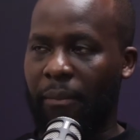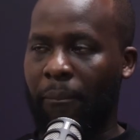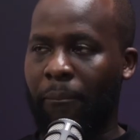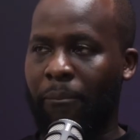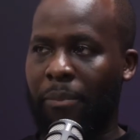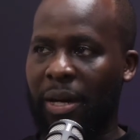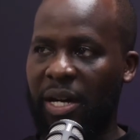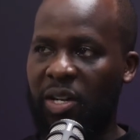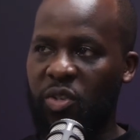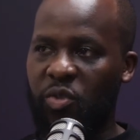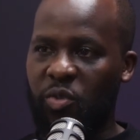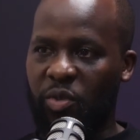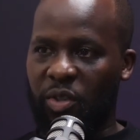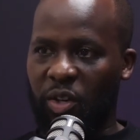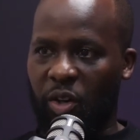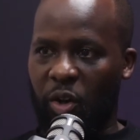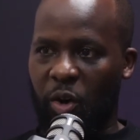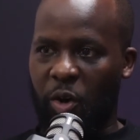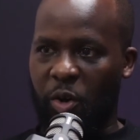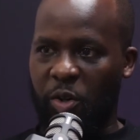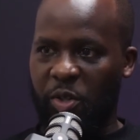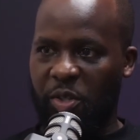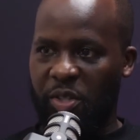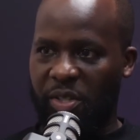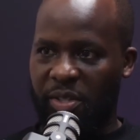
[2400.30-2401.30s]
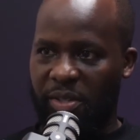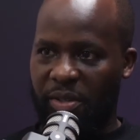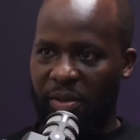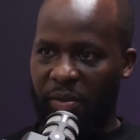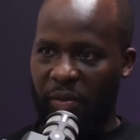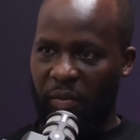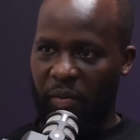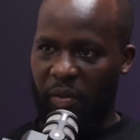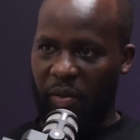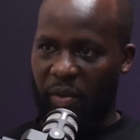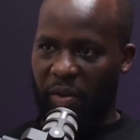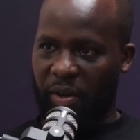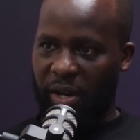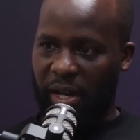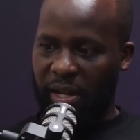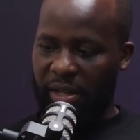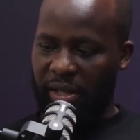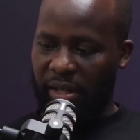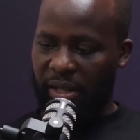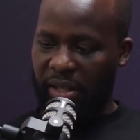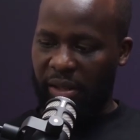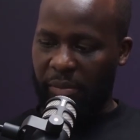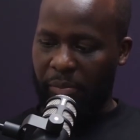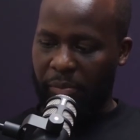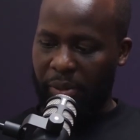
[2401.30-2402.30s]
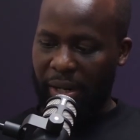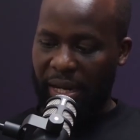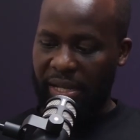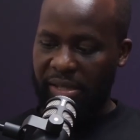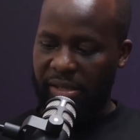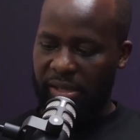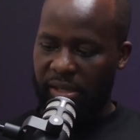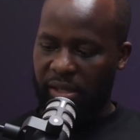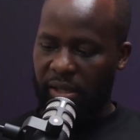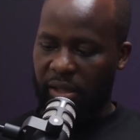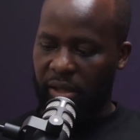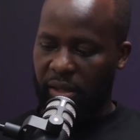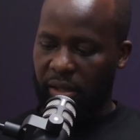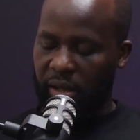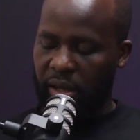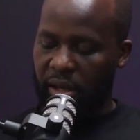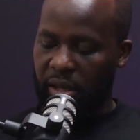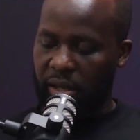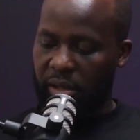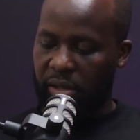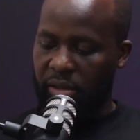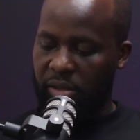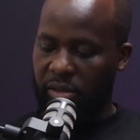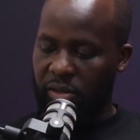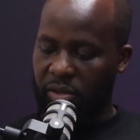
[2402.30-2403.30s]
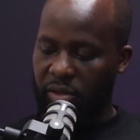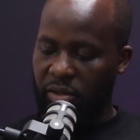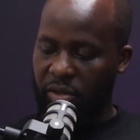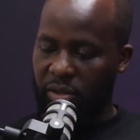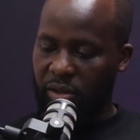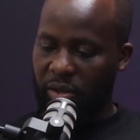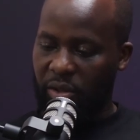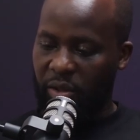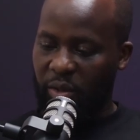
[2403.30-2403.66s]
the cost, all right, and the pricing, and